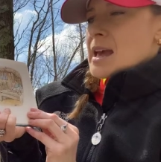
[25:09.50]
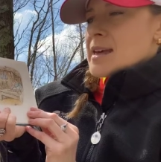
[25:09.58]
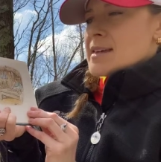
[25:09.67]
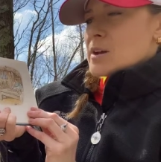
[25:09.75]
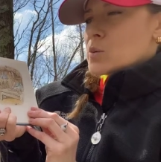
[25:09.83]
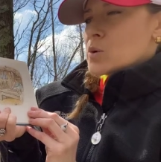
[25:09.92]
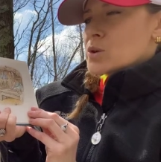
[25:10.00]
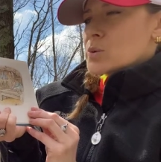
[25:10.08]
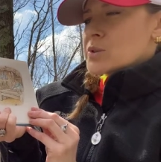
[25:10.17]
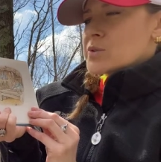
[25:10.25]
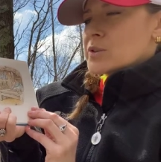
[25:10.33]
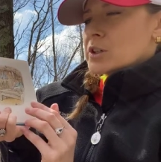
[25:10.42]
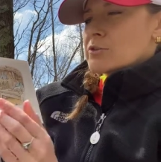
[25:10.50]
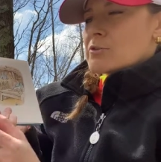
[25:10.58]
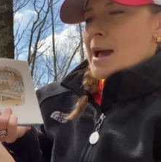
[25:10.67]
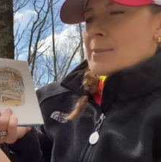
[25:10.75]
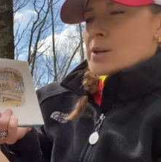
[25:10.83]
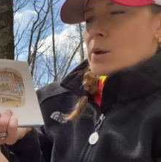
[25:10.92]
That wood was full of
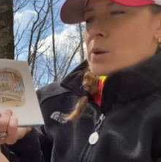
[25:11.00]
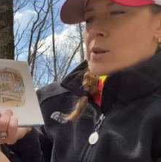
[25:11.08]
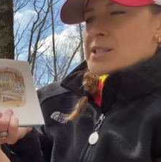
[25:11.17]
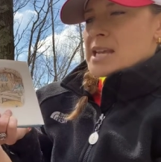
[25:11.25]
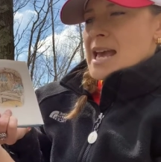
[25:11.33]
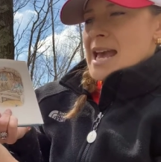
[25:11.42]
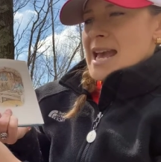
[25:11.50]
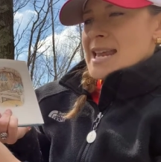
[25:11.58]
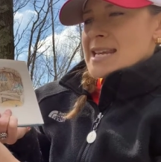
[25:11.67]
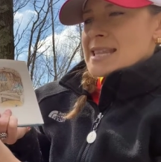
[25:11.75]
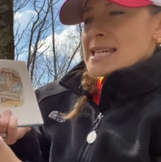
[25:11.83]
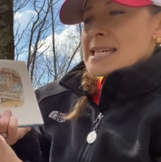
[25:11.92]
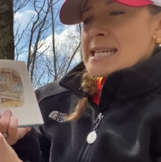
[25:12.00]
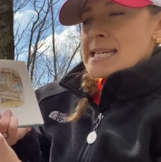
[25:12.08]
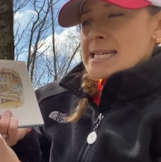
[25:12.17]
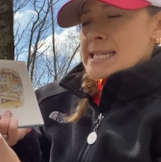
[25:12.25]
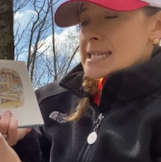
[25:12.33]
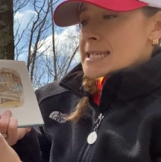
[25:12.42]
rabbit holes, and in the
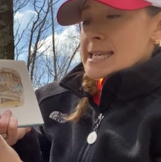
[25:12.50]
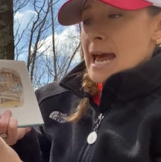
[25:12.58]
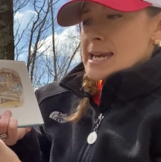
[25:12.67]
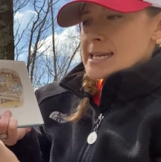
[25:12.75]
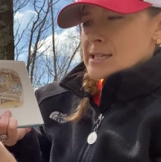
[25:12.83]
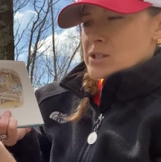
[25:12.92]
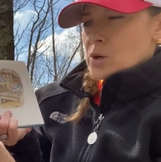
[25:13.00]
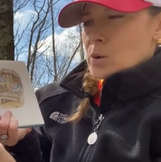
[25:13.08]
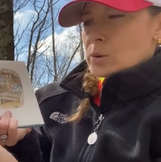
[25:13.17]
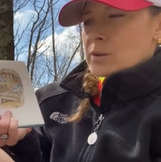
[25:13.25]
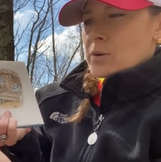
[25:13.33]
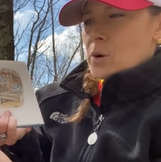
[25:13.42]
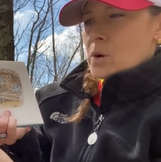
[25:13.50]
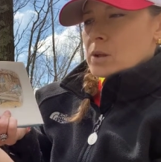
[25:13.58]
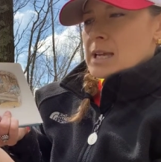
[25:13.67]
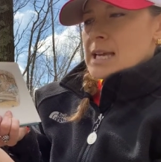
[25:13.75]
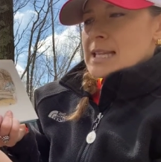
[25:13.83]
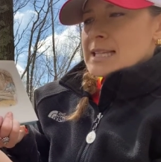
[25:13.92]
neatest, sandiest hole of
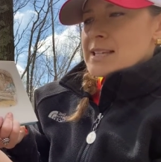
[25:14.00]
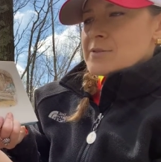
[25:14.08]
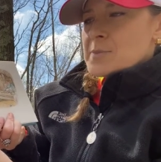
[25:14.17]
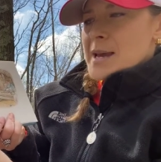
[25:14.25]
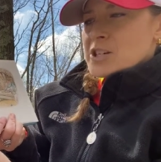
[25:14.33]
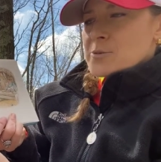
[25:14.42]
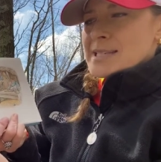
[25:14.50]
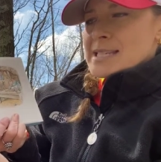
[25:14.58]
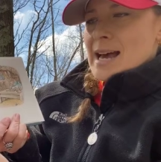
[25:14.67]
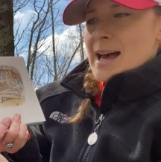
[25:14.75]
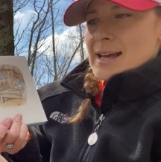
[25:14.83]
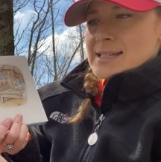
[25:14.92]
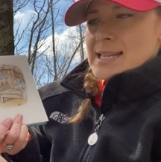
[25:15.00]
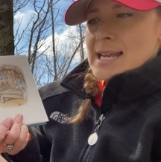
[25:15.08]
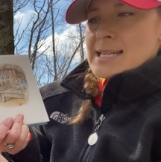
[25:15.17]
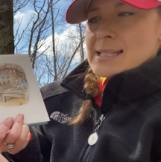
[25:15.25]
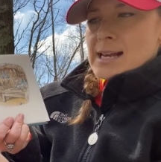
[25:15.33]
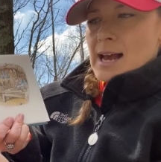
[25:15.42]
all lived Benjamin's aunt and
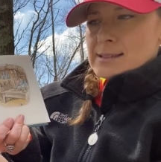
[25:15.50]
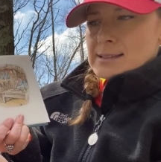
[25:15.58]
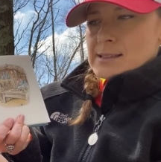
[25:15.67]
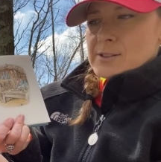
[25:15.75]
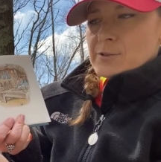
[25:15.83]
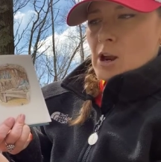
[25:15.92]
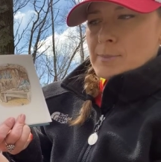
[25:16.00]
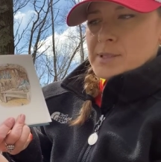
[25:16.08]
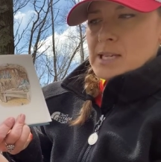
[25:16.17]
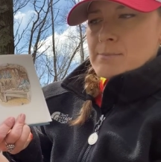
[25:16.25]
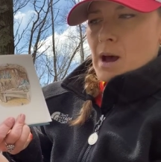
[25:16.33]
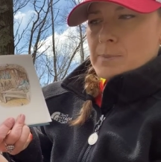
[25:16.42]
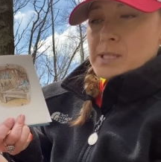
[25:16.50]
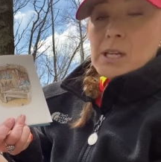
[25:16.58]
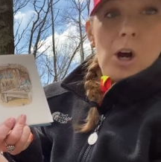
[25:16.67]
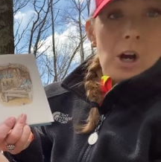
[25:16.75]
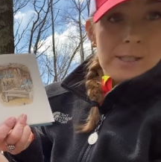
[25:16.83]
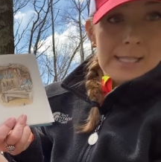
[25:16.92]
his cousins, Flopsy, Mopsy,
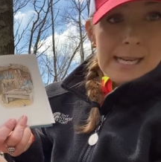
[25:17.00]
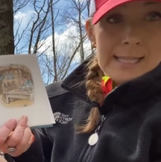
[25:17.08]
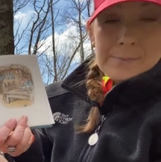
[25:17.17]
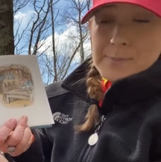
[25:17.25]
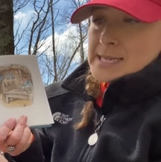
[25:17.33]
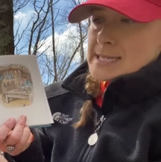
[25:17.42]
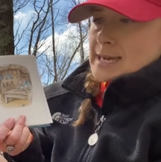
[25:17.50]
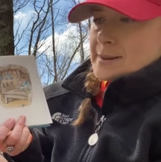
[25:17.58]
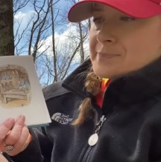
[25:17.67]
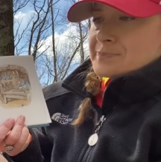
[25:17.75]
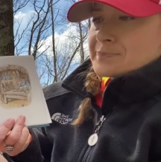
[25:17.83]
Cottontail, and Peter.